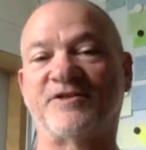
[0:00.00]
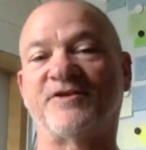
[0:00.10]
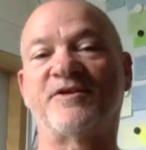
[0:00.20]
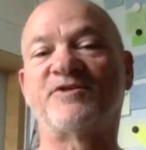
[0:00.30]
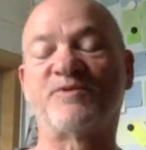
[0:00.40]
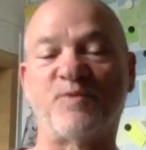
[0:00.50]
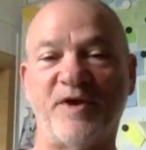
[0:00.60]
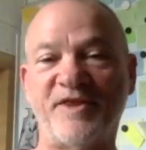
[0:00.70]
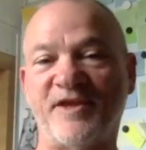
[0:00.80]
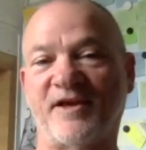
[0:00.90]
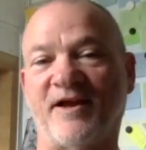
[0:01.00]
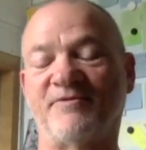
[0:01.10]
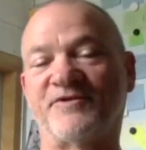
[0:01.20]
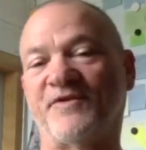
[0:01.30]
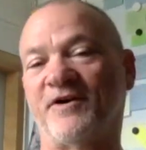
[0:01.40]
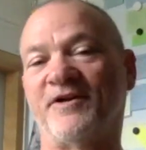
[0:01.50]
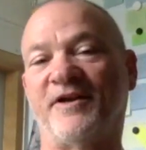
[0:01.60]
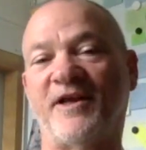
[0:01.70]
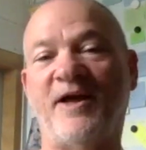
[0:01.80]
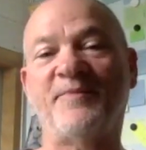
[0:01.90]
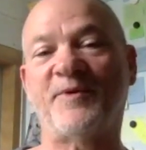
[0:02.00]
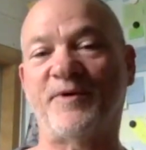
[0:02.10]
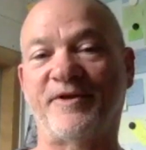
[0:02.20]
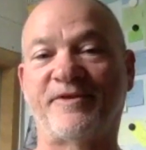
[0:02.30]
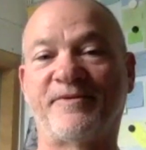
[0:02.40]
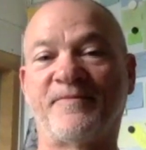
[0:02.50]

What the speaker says: So this was one thing I was very unhappy with,